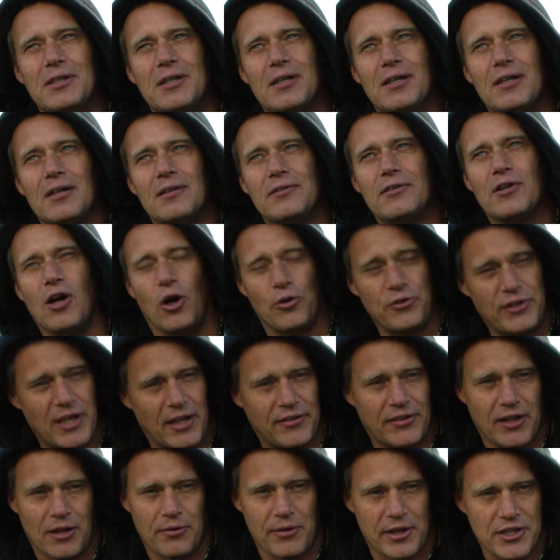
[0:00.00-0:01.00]
uh, go
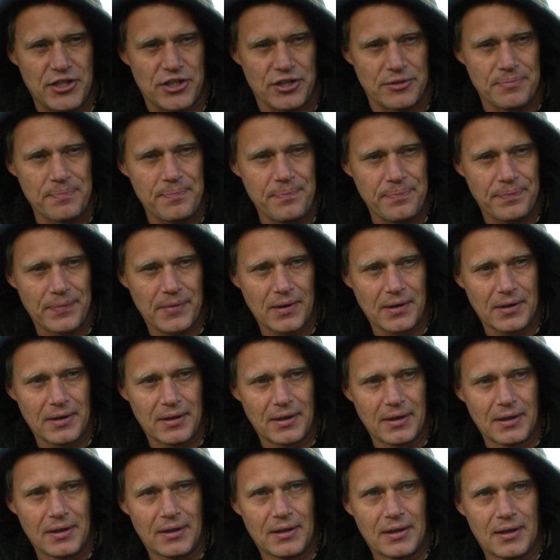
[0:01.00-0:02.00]
that direction,
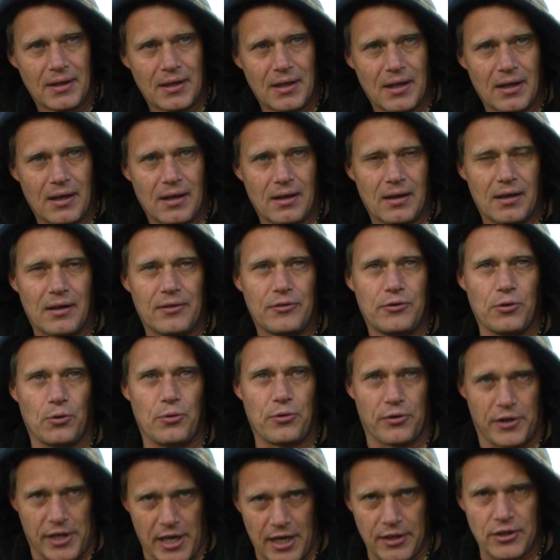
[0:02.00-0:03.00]
to
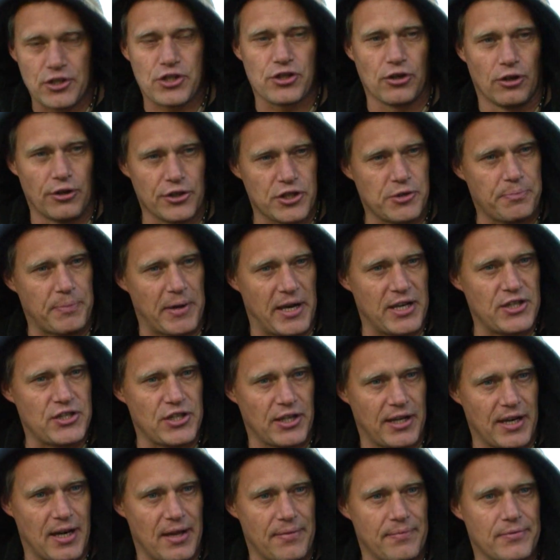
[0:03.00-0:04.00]
create a solid
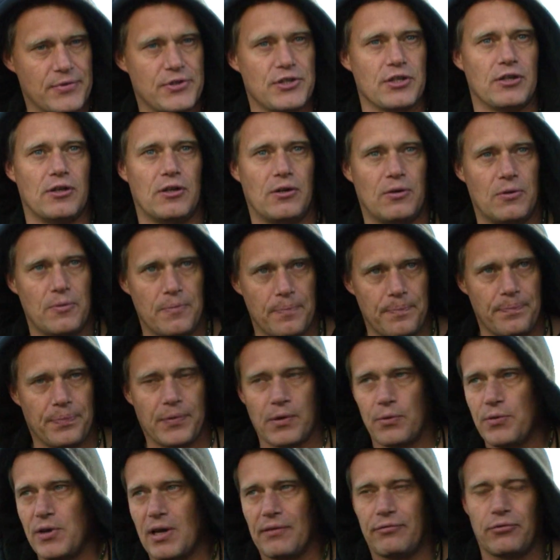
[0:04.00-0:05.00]
space again. So
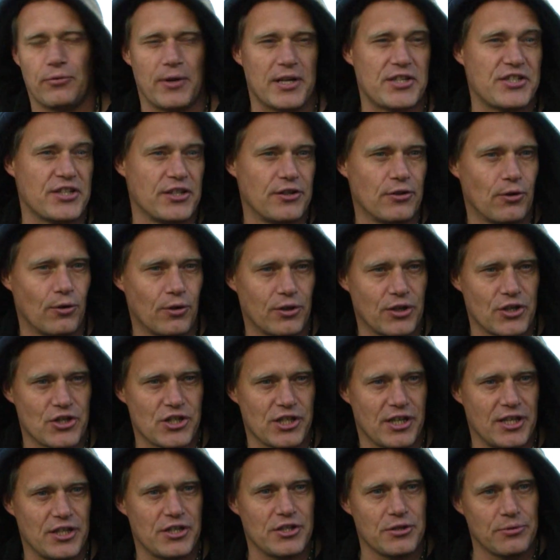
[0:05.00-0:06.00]
we have rest in the
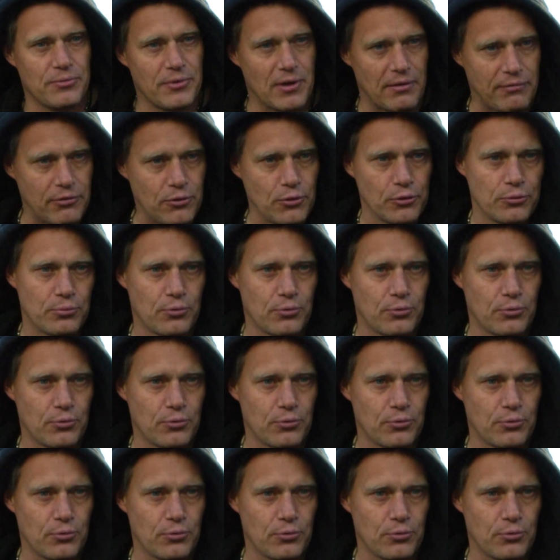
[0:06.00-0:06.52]
organization, we have a good